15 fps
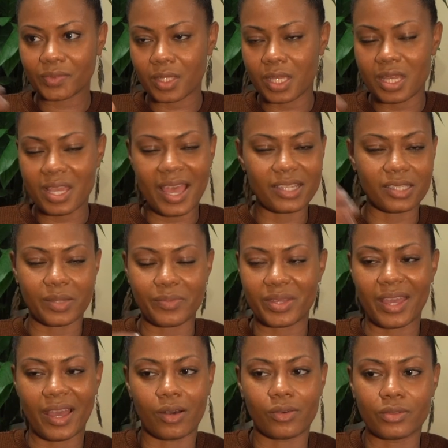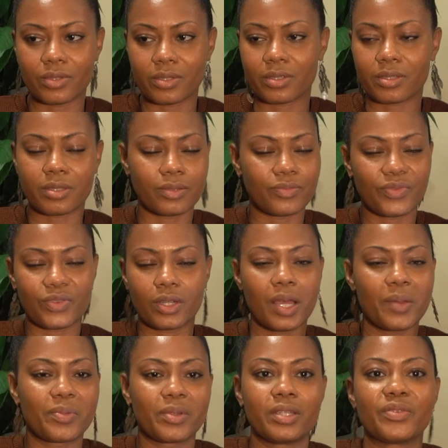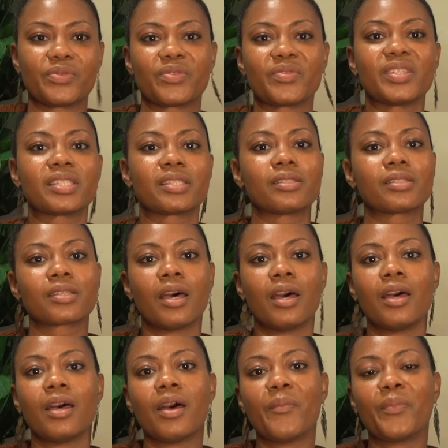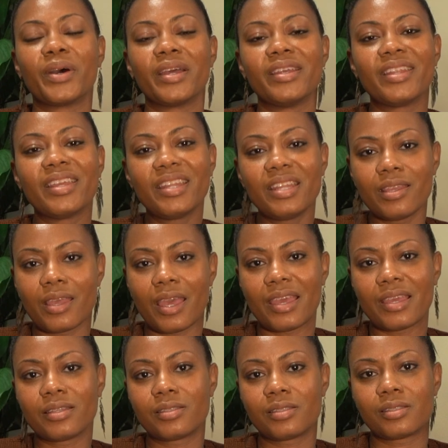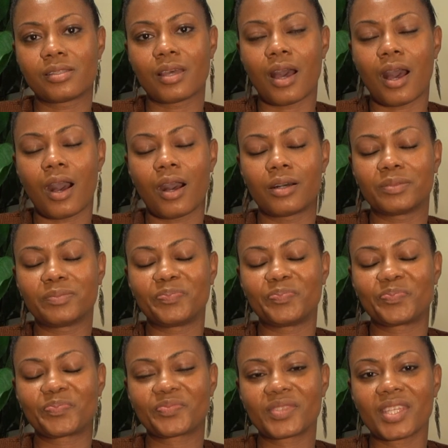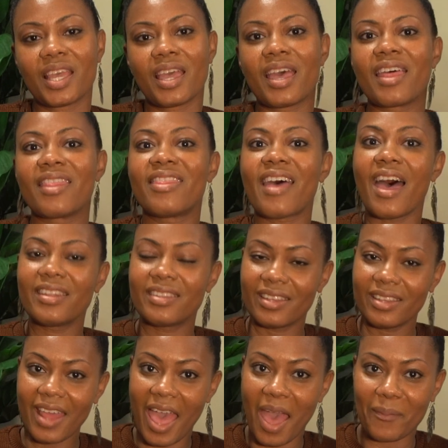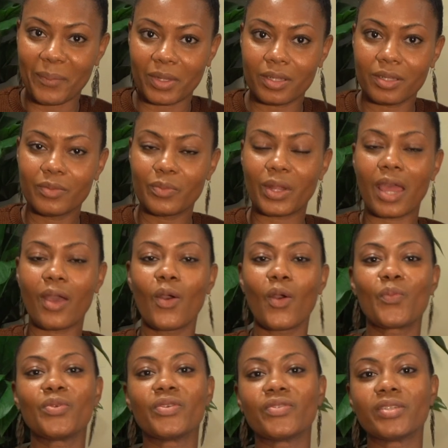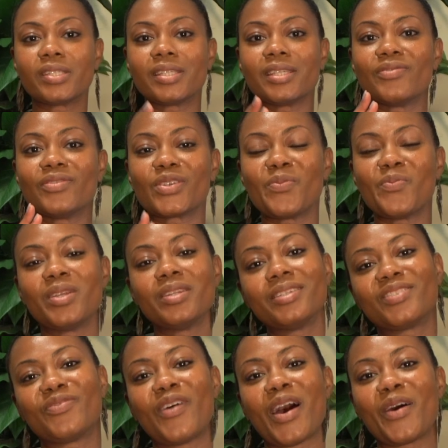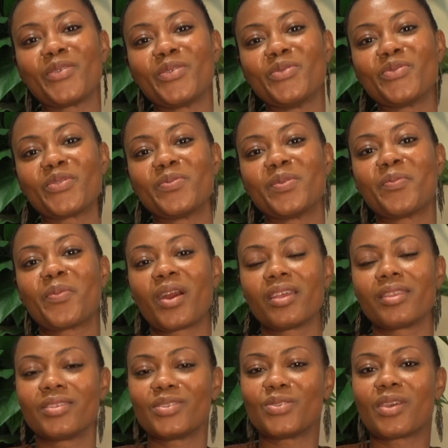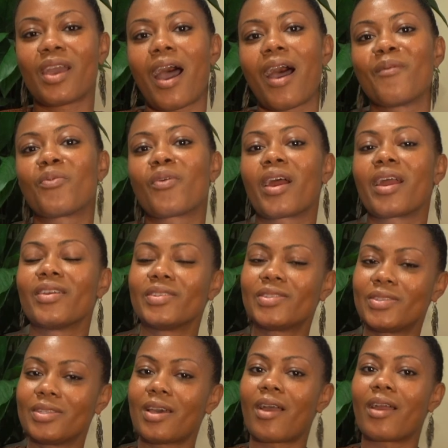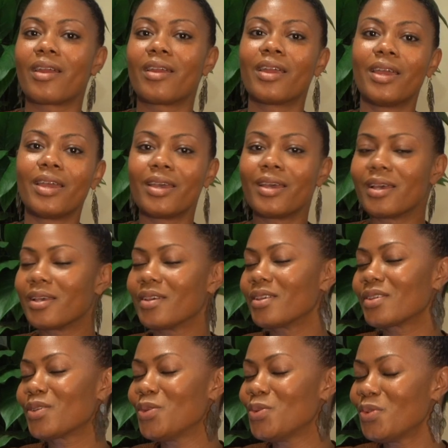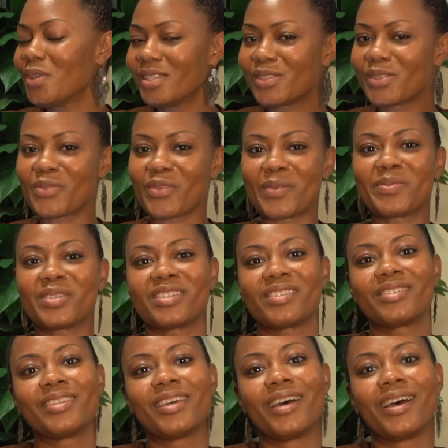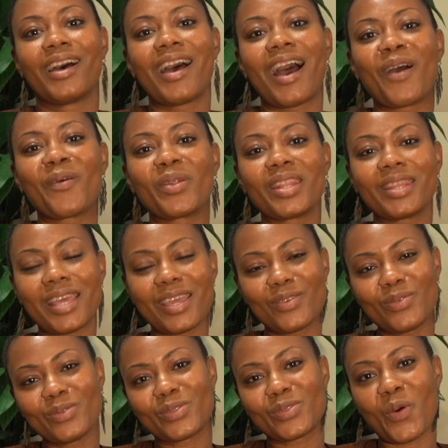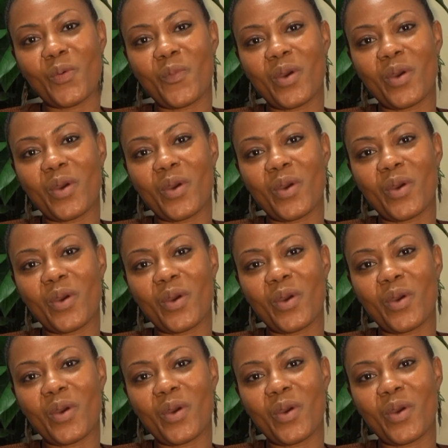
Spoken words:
he had to be out just for a couple of different reasons. But in any case, that did happen, but I hope you received tremendous value from the part that you got prior to our cute interruption. I want to thank you so